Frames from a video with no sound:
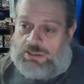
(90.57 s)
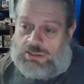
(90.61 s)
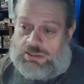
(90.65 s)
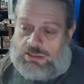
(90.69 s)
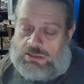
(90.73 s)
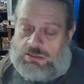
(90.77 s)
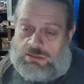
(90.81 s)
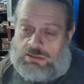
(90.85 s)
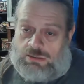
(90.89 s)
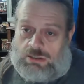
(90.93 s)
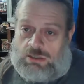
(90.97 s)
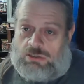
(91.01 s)

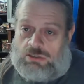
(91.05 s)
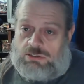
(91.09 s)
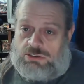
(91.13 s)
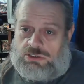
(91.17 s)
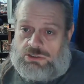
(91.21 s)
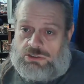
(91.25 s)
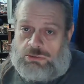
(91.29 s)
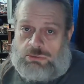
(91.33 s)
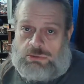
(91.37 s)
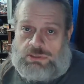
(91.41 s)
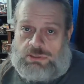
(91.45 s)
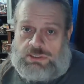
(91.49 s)
a long
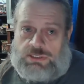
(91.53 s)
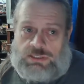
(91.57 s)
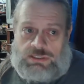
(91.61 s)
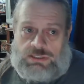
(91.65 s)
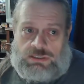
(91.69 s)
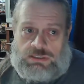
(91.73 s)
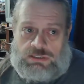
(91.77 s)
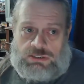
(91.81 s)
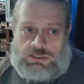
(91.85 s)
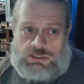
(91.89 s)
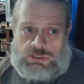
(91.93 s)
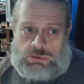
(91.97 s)
story
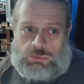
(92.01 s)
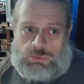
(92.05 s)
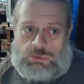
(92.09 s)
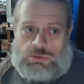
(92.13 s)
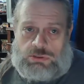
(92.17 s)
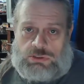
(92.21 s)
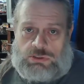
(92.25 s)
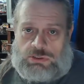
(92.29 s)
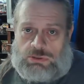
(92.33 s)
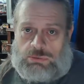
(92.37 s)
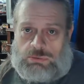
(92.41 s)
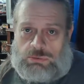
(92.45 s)

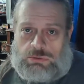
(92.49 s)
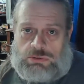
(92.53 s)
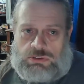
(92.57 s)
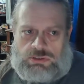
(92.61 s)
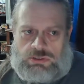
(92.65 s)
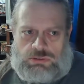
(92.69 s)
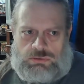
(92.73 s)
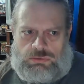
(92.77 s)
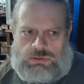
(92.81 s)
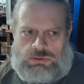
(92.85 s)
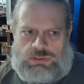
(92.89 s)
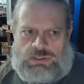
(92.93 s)
short and short
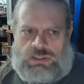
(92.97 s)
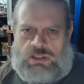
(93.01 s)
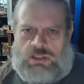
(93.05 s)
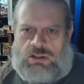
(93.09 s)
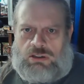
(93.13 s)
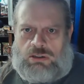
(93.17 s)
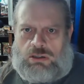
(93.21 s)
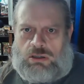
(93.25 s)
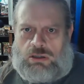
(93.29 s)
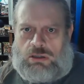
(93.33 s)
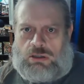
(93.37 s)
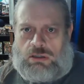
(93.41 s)
story
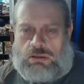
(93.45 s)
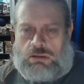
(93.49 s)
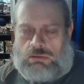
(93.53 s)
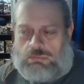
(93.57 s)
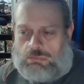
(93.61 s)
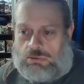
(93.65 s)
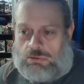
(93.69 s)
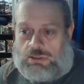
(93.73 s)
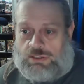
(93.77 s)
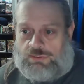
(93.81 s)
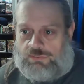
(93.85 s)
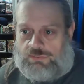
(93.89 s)
longer,
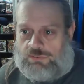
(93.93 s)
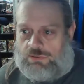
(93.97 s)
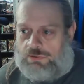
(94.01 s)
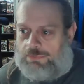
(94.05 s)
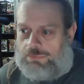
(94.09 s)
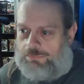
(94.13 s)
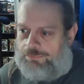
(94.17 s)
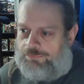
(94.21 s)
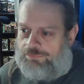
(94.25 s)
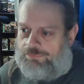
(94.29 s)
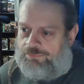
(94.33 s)
whatever.